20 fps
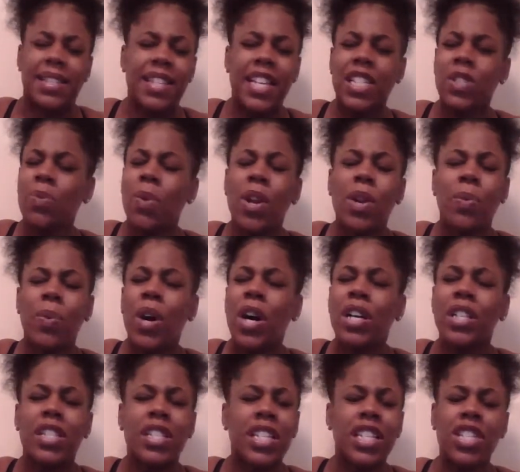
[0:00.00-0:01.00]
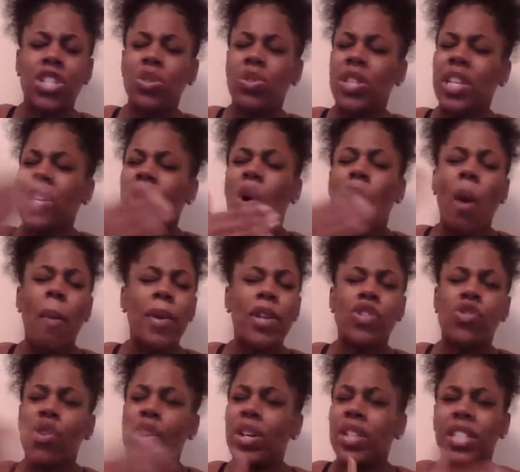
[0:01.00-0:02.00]
That's what it was, because you seen army
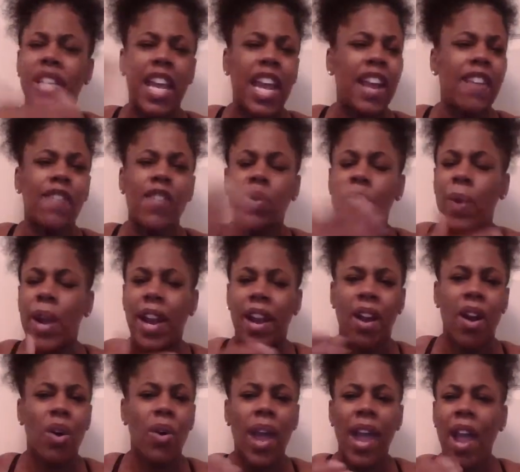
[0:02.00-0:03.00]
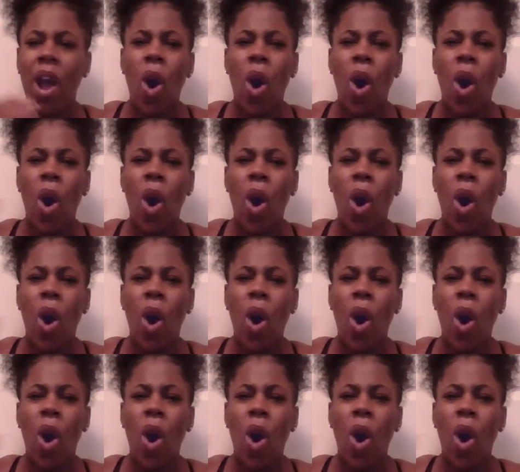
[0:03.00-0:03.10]
trucks everywhere, okay?